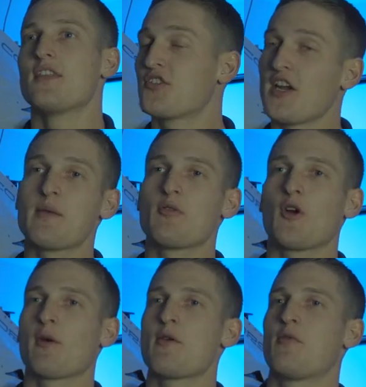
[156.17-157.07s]
The training
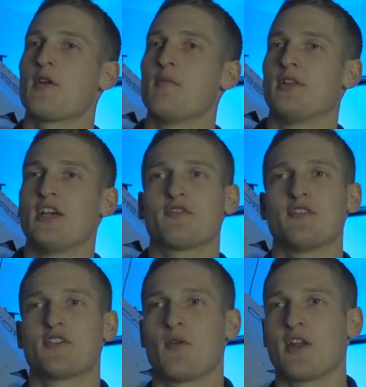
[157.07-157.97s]
program we put in place
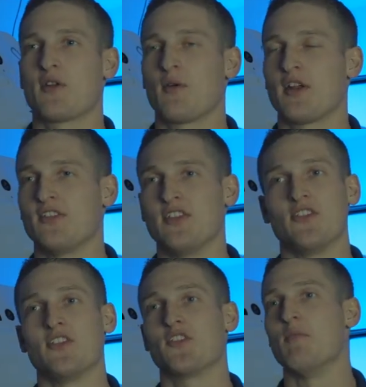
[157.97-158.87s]
for the 2020
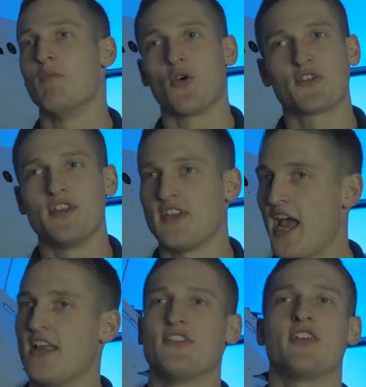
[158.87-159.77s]
season is the most
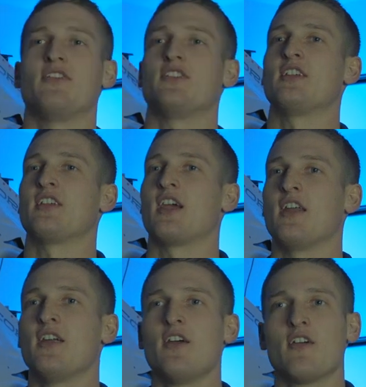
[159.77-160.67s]
intense I've seen
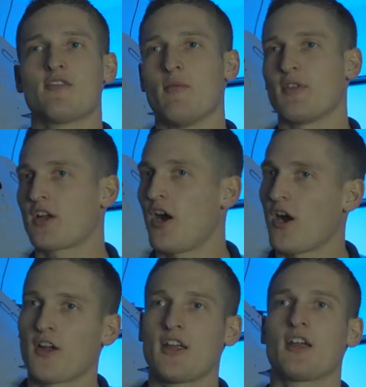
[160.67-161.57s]
yet. From the
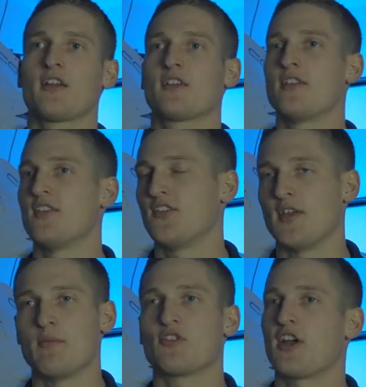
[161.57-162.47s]
karting, to the
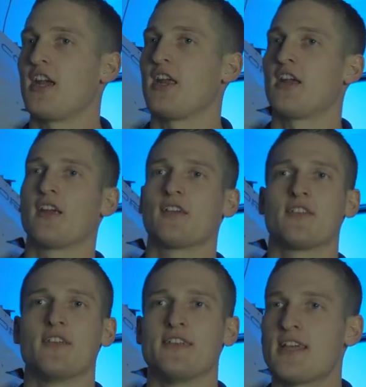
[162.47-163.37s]
sim training,
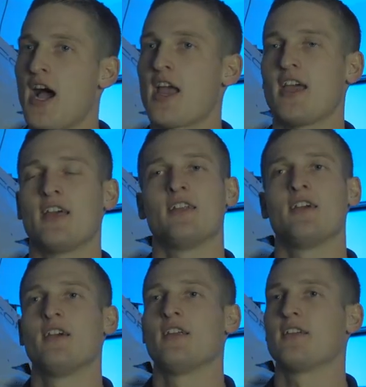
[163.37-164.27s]
to the diet,
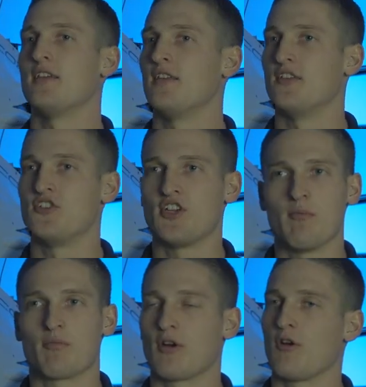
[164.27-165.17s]
to the
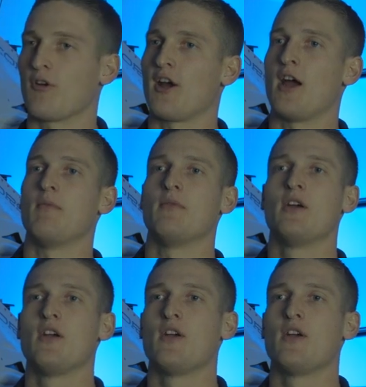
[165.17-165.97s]
gym program.